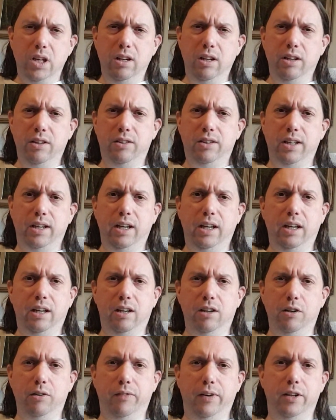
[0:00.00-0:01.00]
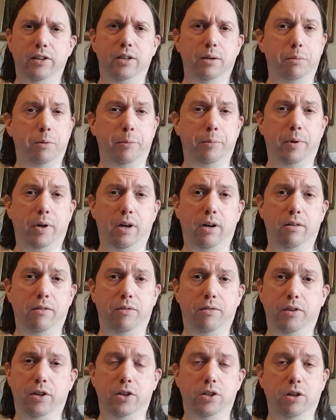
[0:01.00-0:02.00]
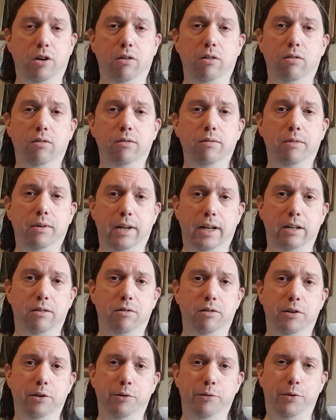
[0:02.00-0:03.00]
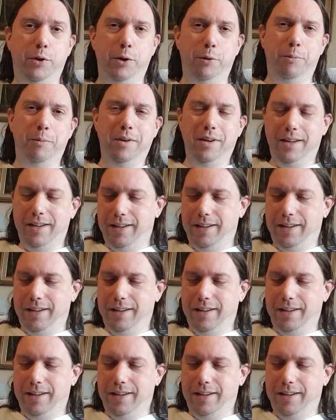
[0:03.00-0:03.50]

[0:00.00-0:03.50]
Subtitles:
Let's say he kind of ends up as part of the show later on in the film.